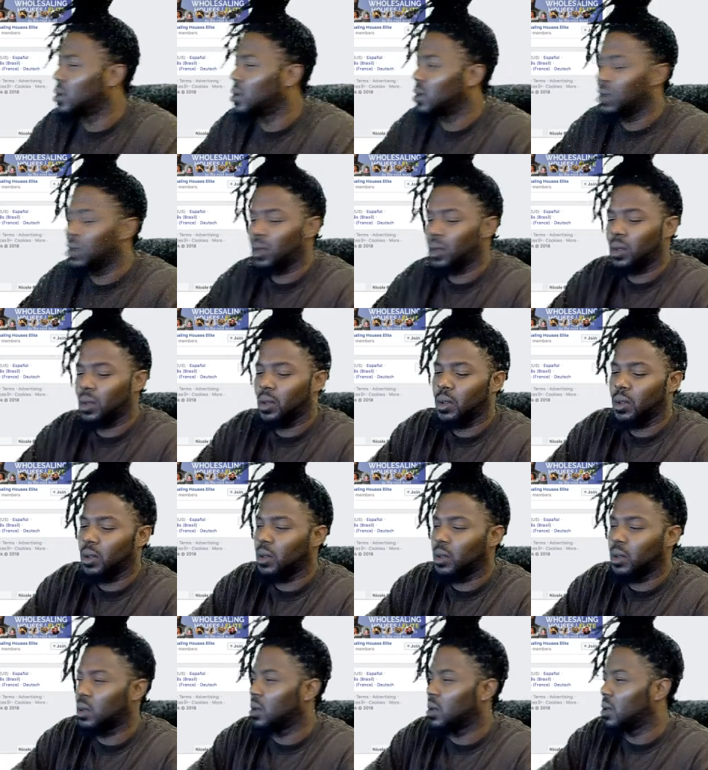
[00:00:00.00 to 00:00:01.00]

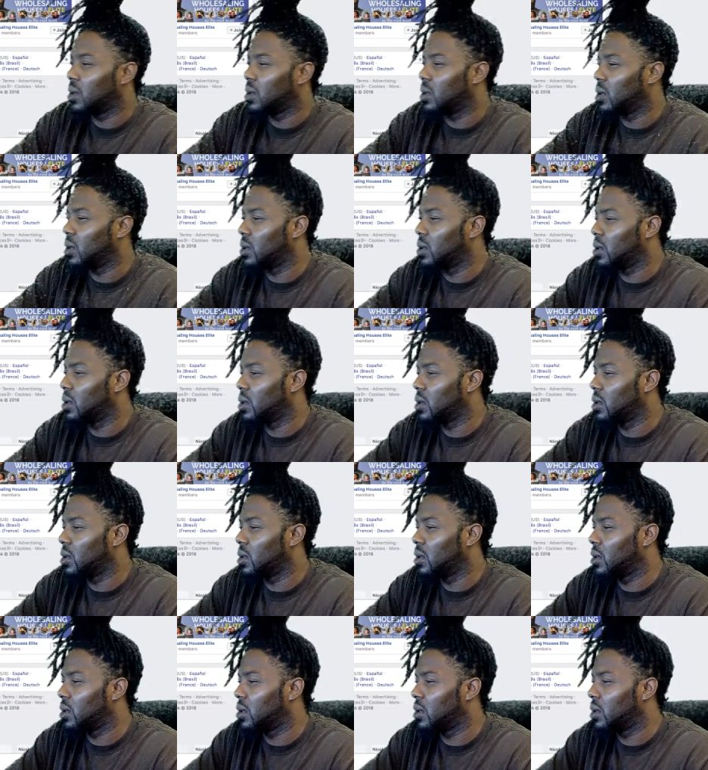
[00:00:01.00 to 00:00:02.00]

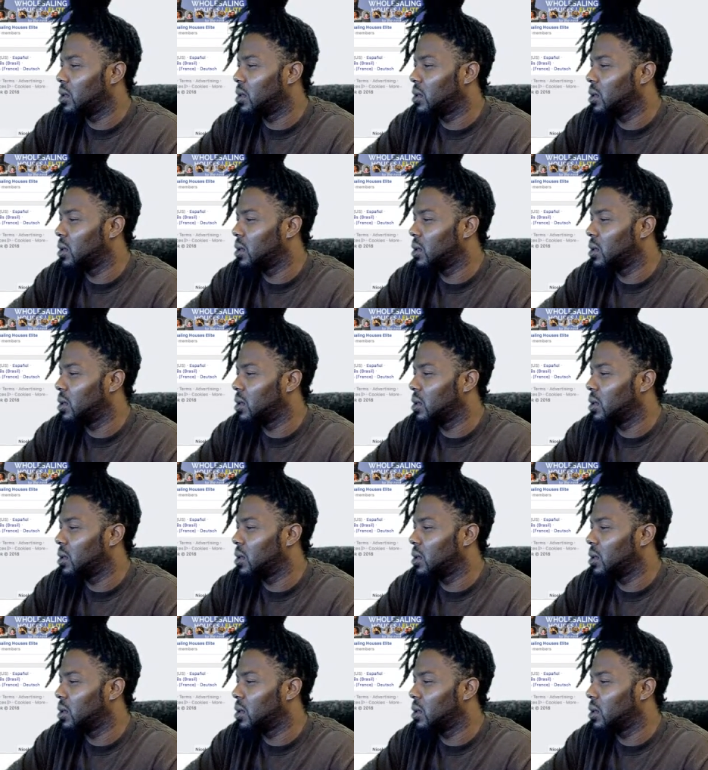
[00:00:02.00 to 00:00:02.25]
Nothing is said.